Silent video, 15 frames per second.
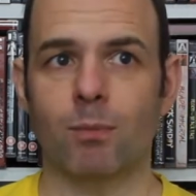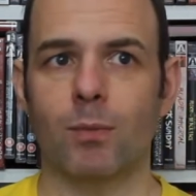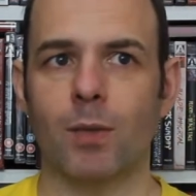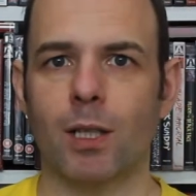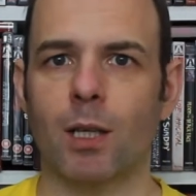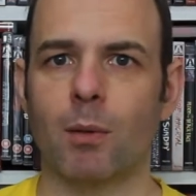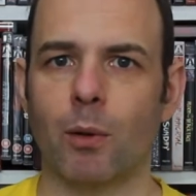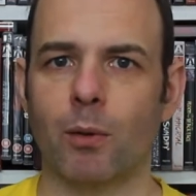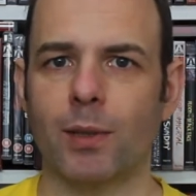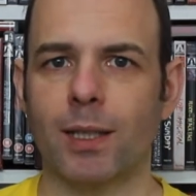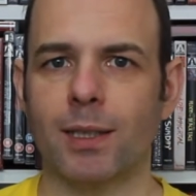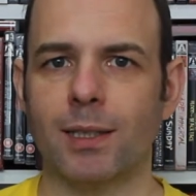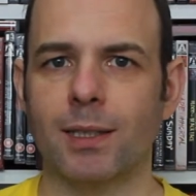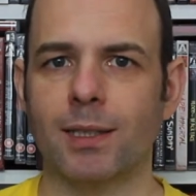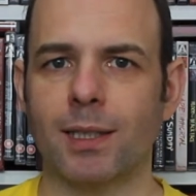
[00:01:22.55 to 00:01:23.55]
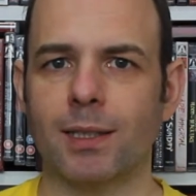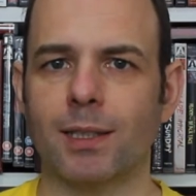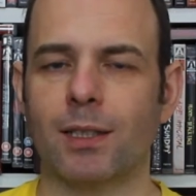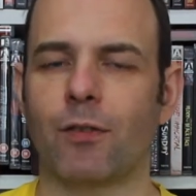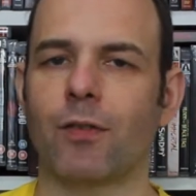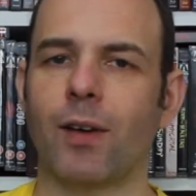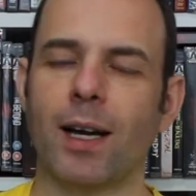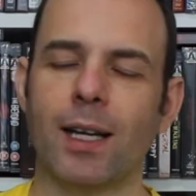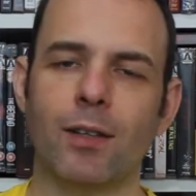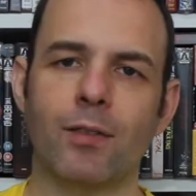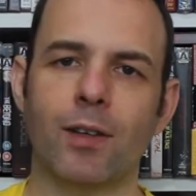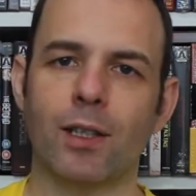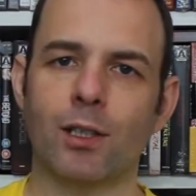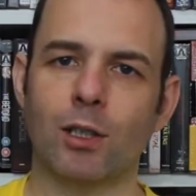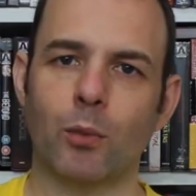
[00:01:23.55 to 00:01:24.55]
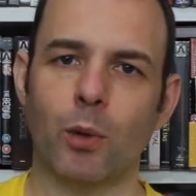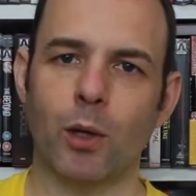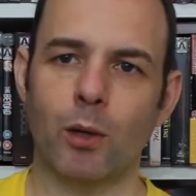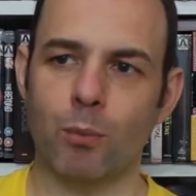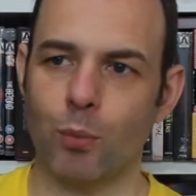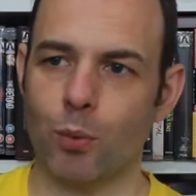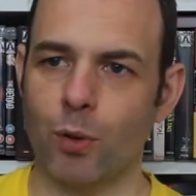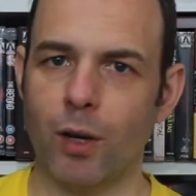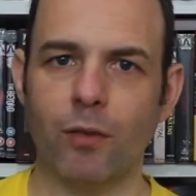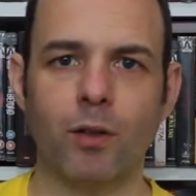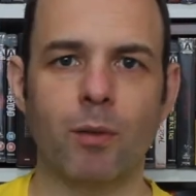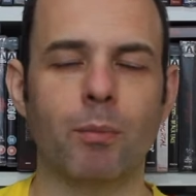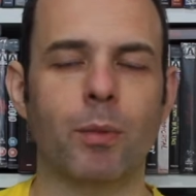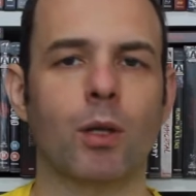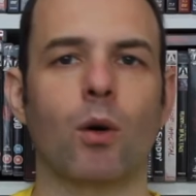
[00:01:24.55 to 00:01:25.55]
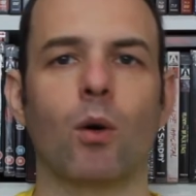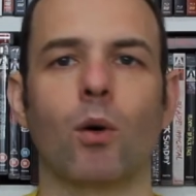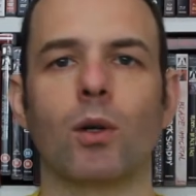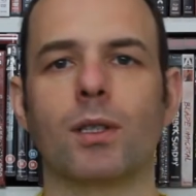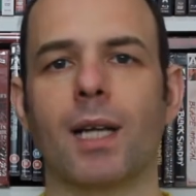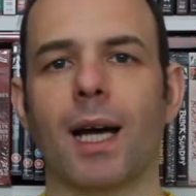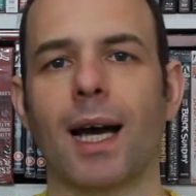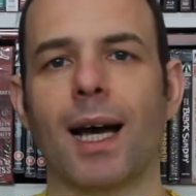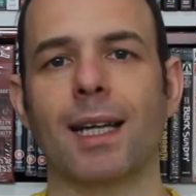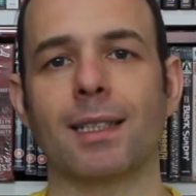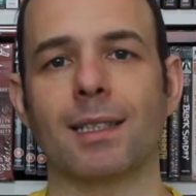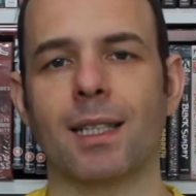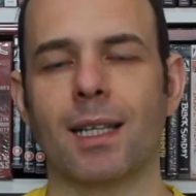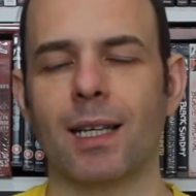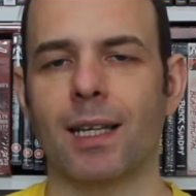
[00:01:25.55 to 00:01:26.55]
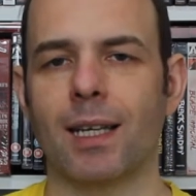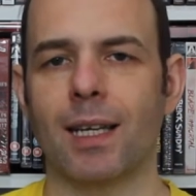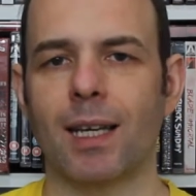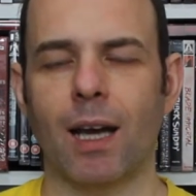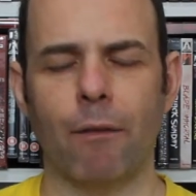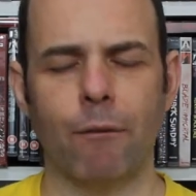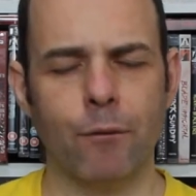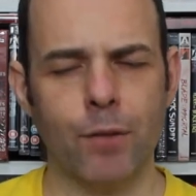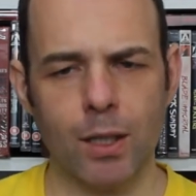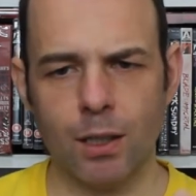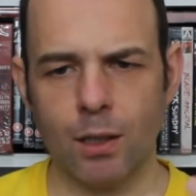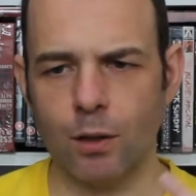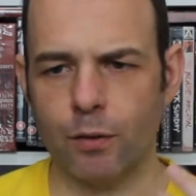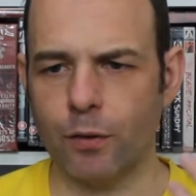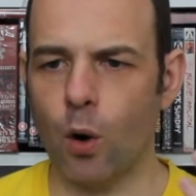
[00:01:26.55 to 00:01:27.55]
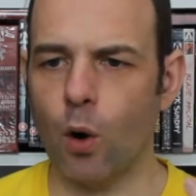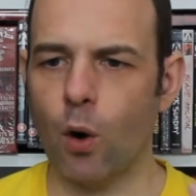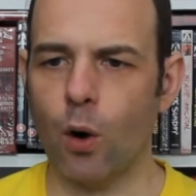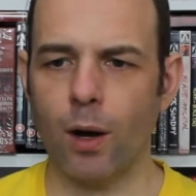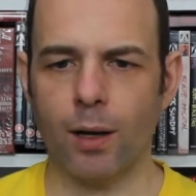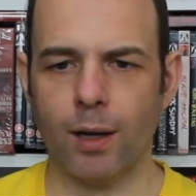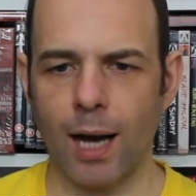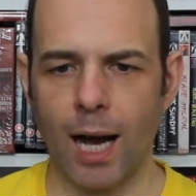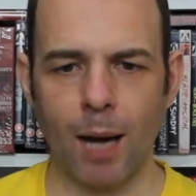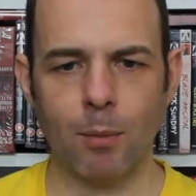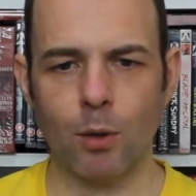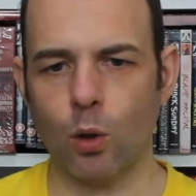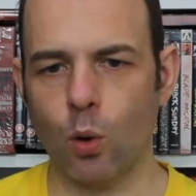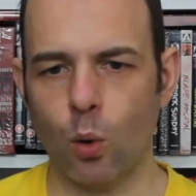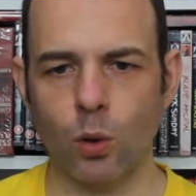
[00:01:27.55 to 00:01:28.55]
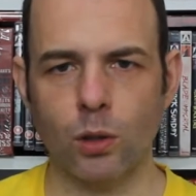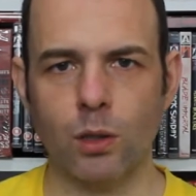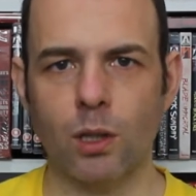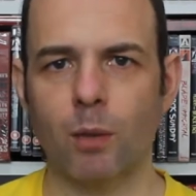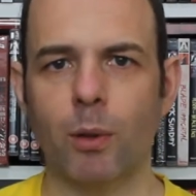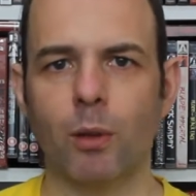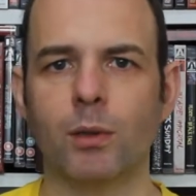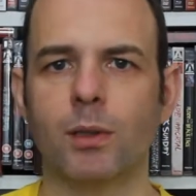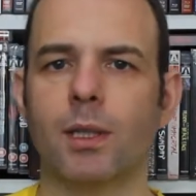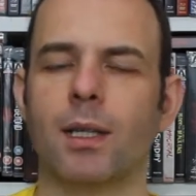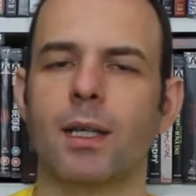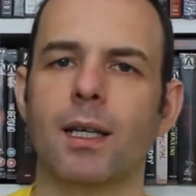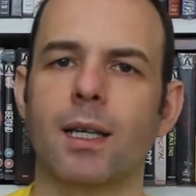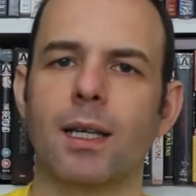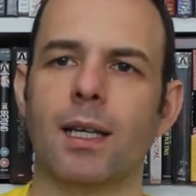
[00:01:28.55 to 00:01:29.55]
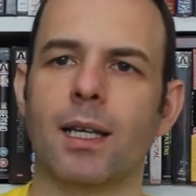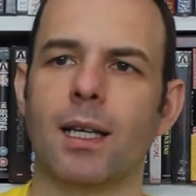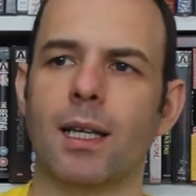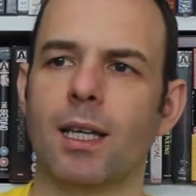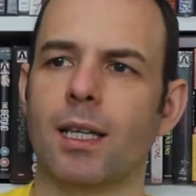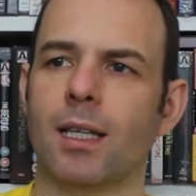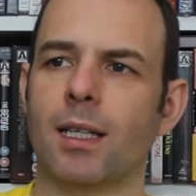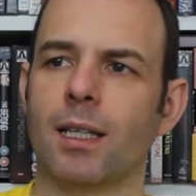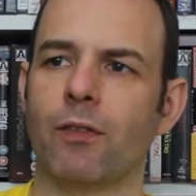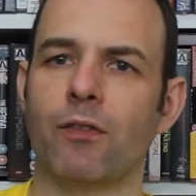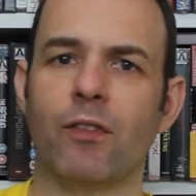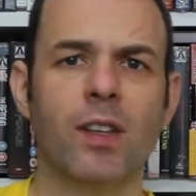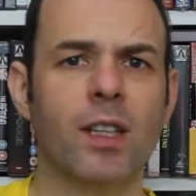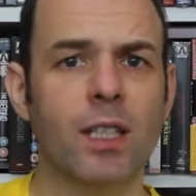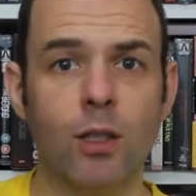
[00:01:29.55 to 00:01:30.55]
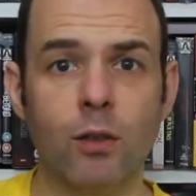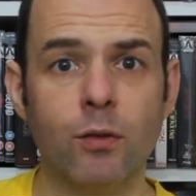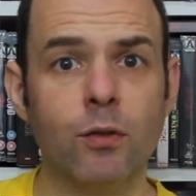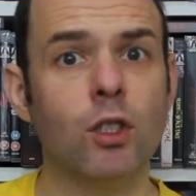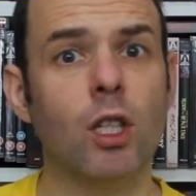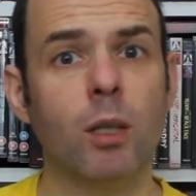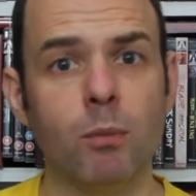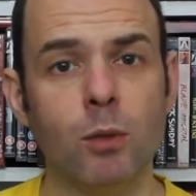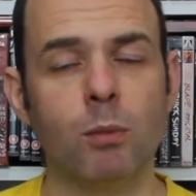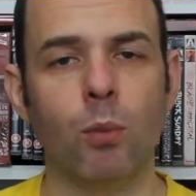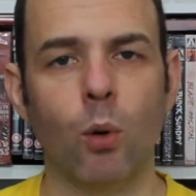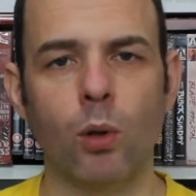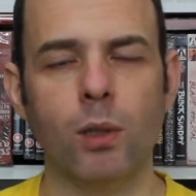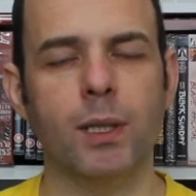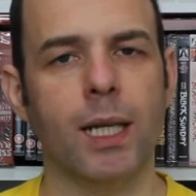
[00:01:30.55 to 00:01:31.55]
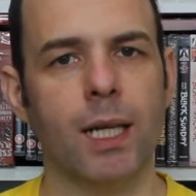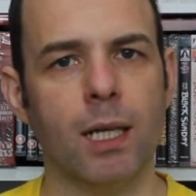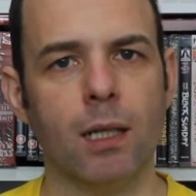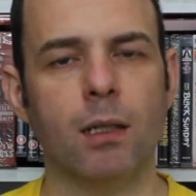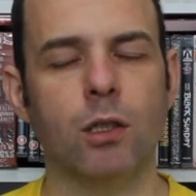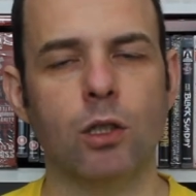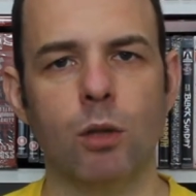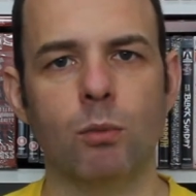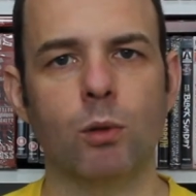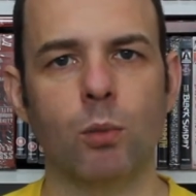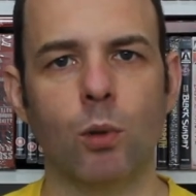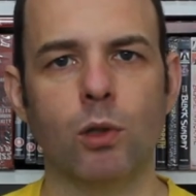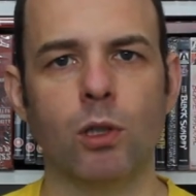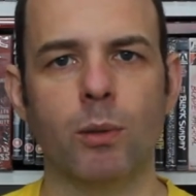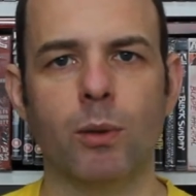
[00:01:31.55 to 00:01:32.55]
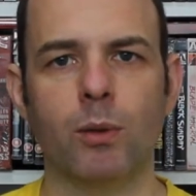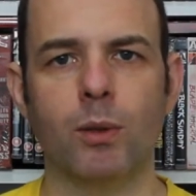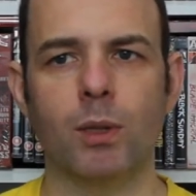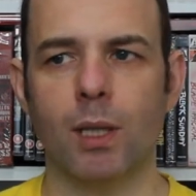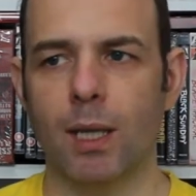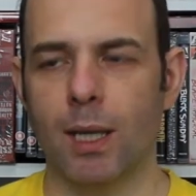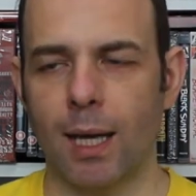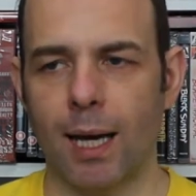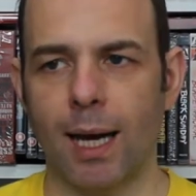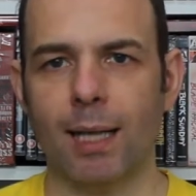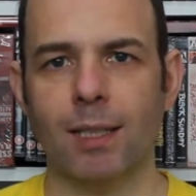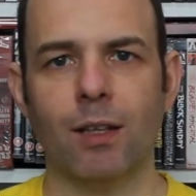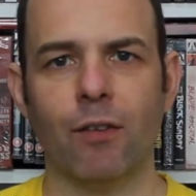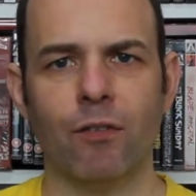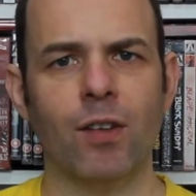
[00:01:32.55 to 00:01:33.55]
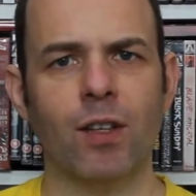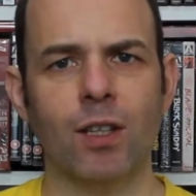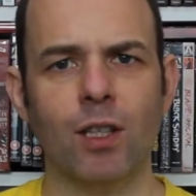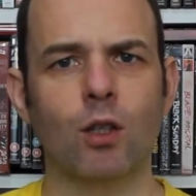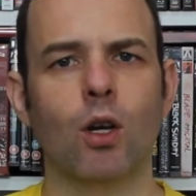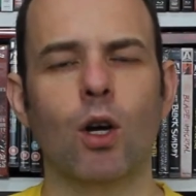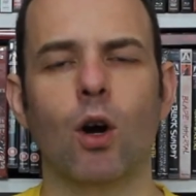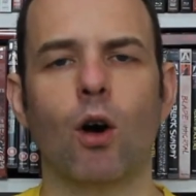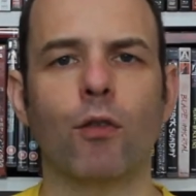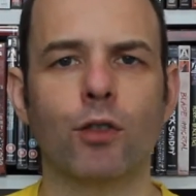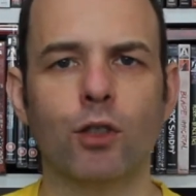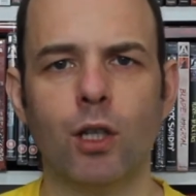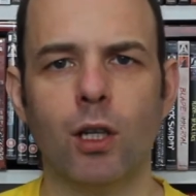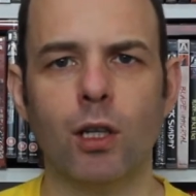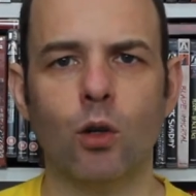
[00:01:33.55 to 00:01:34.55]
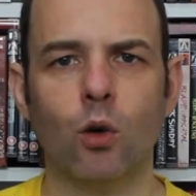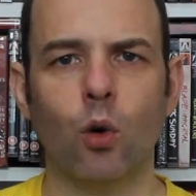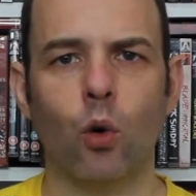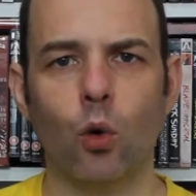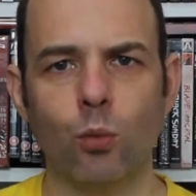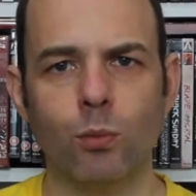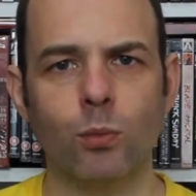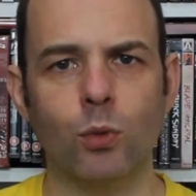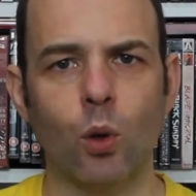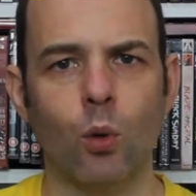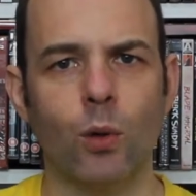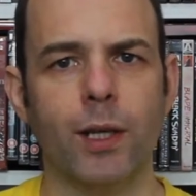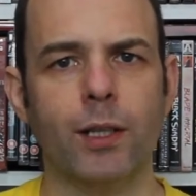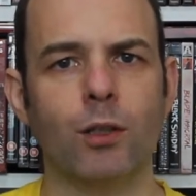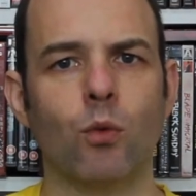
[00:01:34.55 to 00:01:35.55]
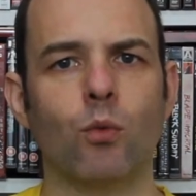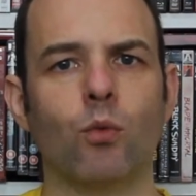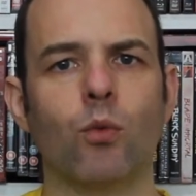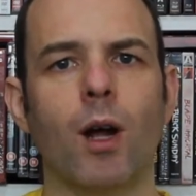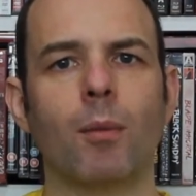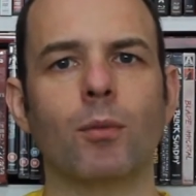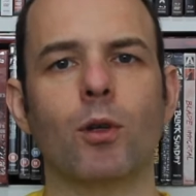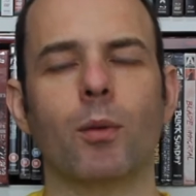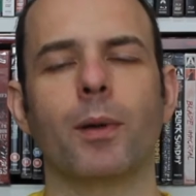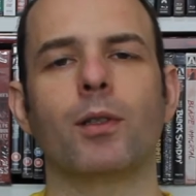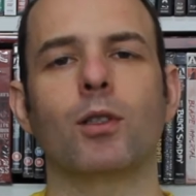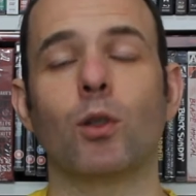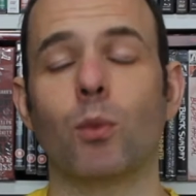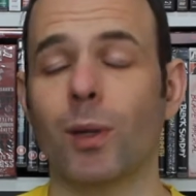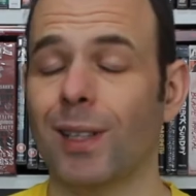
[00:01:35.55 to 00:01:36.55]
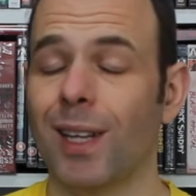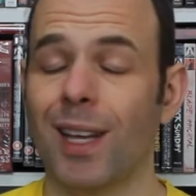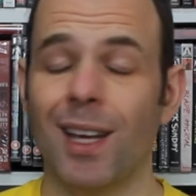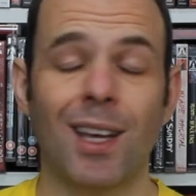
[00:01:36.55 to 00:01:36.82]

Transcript: it came out in 1965. It's quite prevalent because it has a feeling of Hammer horror about it, a feeling of James Bond, early James Bond about it, and a feeling of Sherlock Holmes, all kind of wrapped up into one.